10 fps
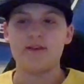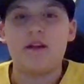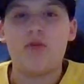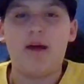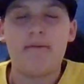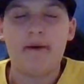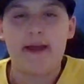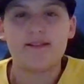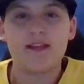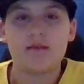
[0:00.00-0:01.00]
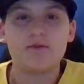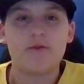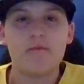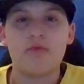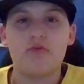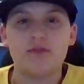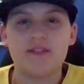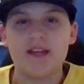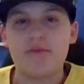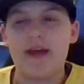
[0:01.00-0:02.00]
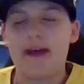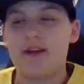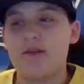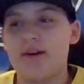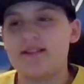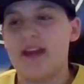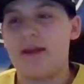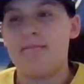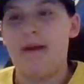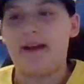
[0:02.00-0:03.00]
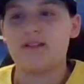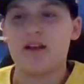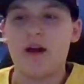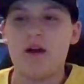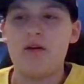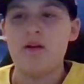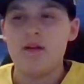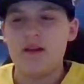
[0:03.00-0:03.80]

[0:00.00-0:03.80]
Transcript: The qualifying teams from Pool C, we had USA and Mexico.